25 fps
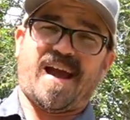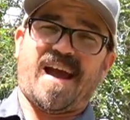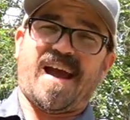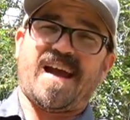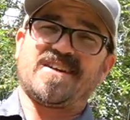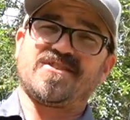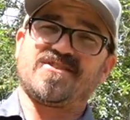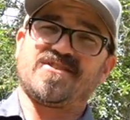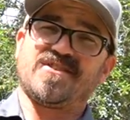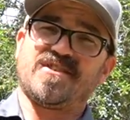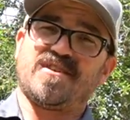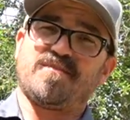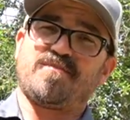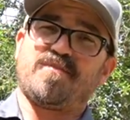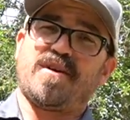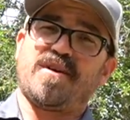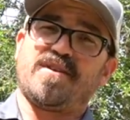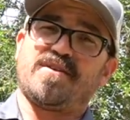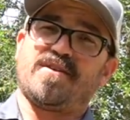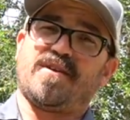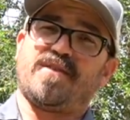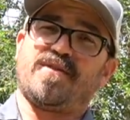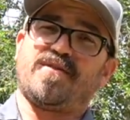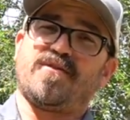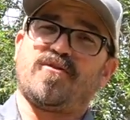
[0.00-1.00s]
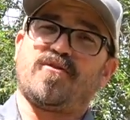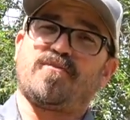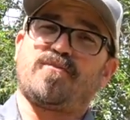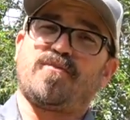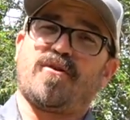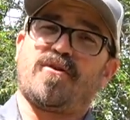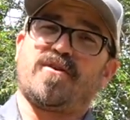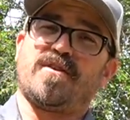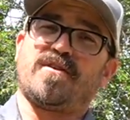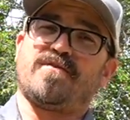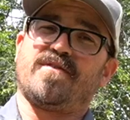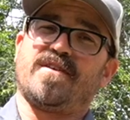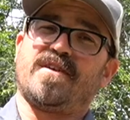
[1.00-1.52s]
actually depend on
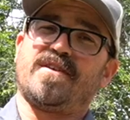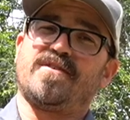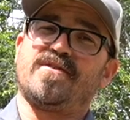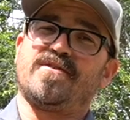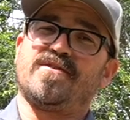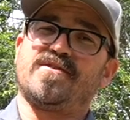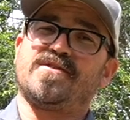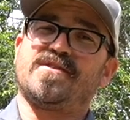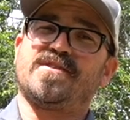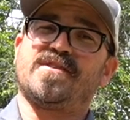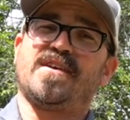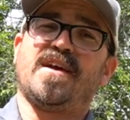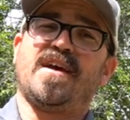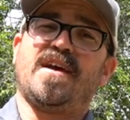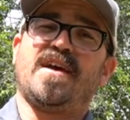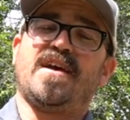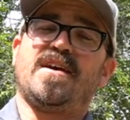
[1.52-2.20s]
third-party vendors